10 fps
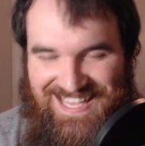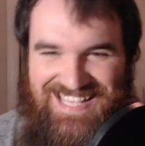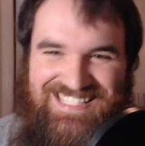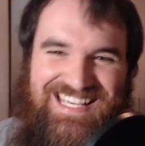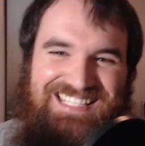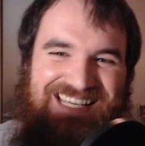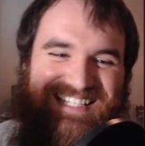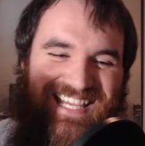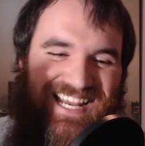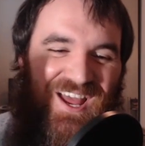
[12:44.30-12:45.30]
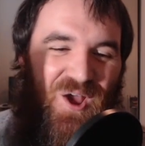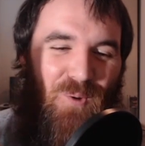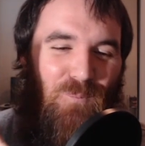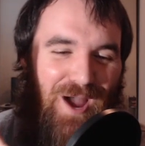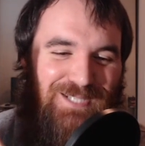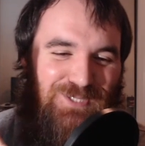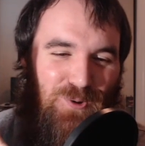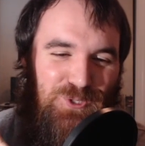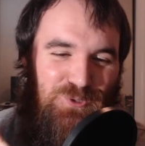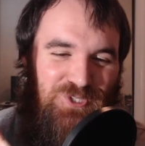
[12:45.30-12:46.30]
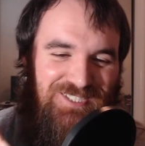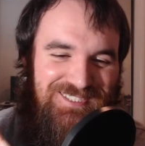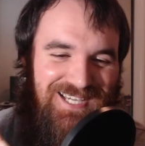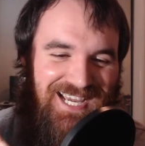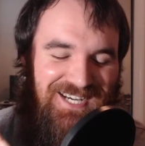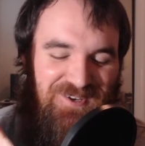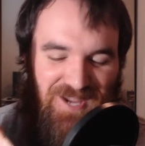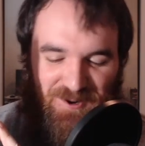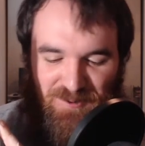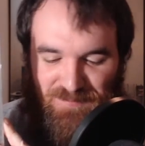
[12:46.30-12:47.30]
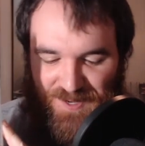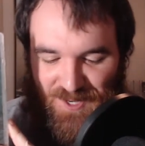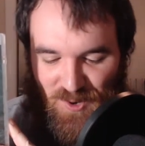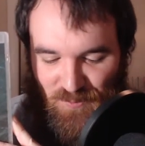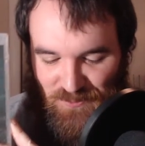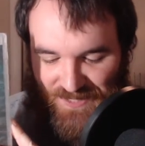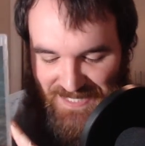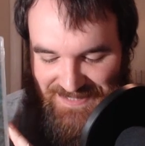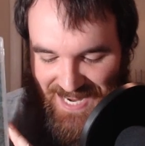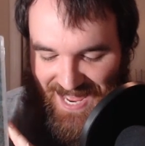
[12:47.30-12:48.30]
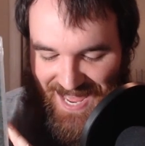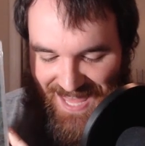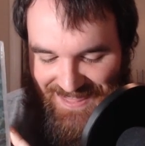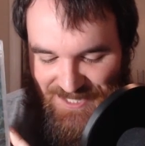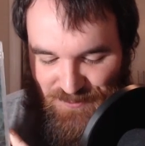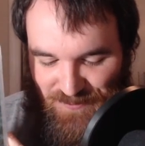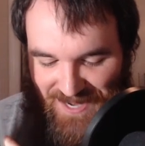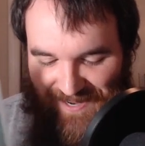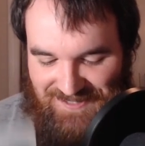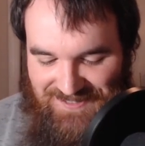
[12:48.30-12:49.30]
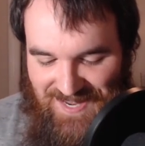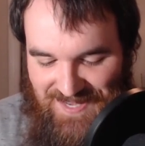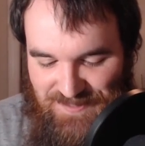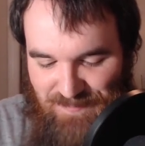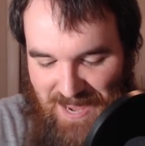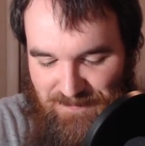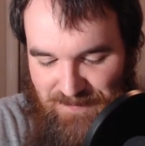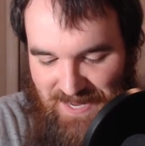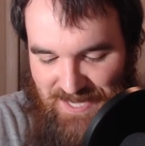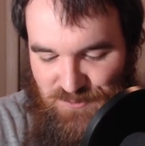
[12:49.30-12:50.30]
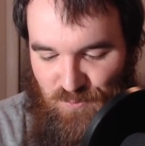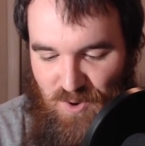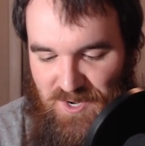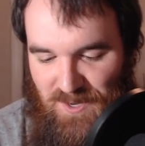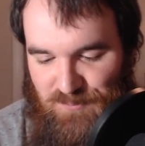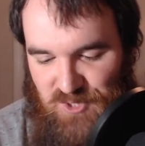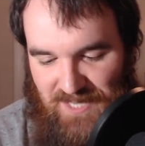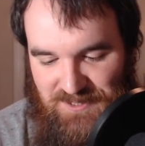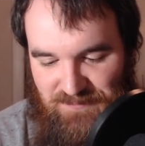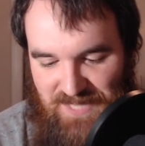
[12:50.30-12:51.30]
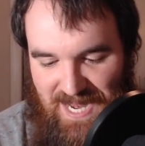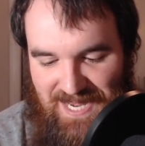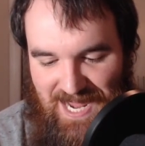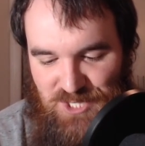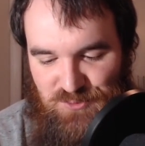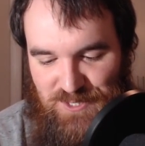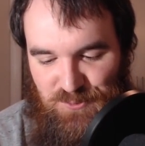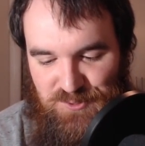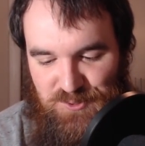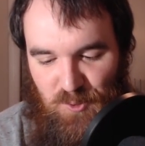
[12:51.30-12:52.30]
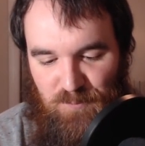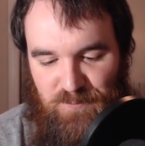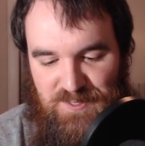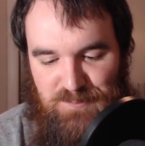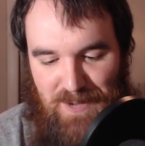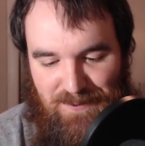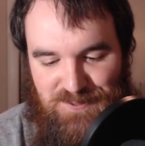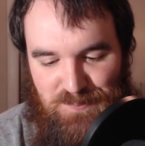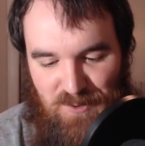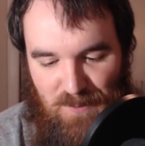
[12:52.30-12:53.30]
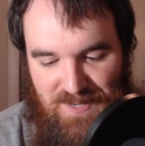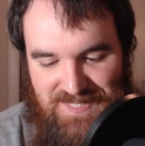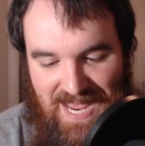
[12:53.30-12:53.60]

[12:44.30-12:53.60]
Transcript: this is indeed Why Don't You Just Die? Another Arrow video release. Uh, this one right here says Matt Fee has one objective gain entry to his girlfriend's parents' apartment